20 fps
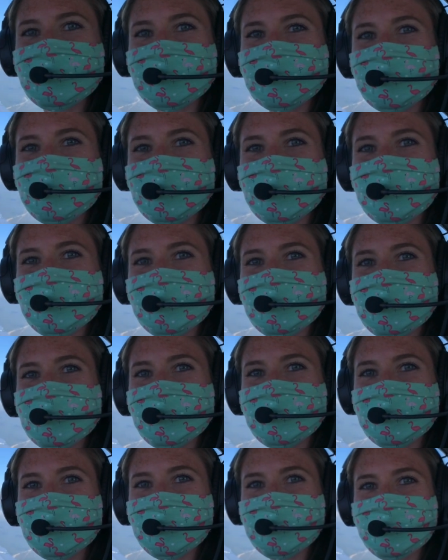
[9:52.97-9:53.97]
for helping
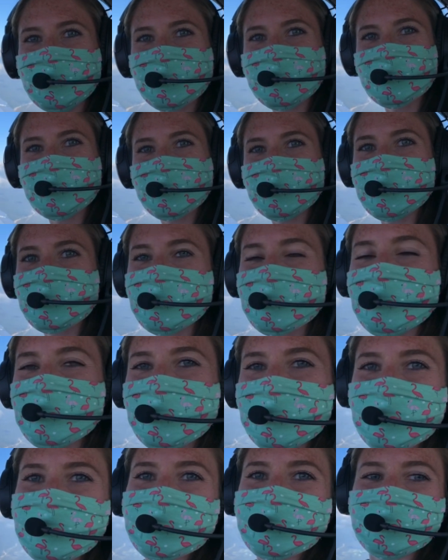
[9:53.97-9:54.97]
with this.
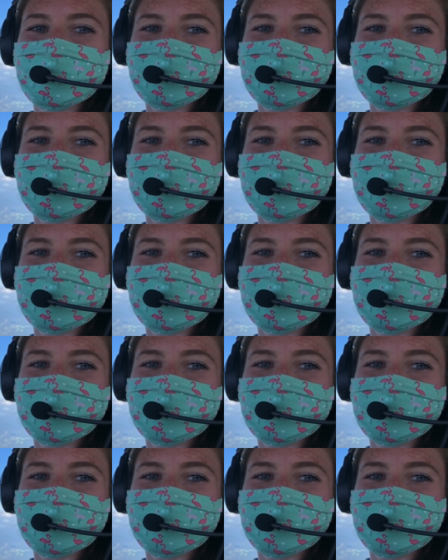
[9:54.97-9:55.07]
Anyway, we're